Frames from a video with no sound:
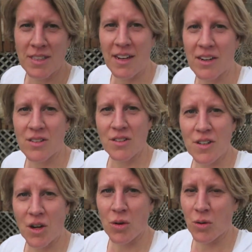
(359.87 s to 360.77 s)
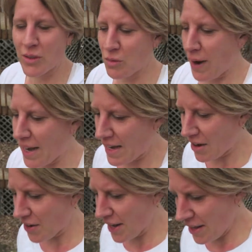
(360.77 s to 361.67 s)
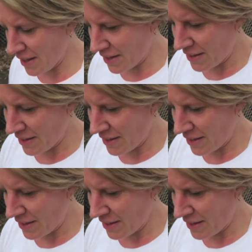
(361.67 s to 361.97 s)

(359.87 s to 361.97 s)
stairs to go to his writing area.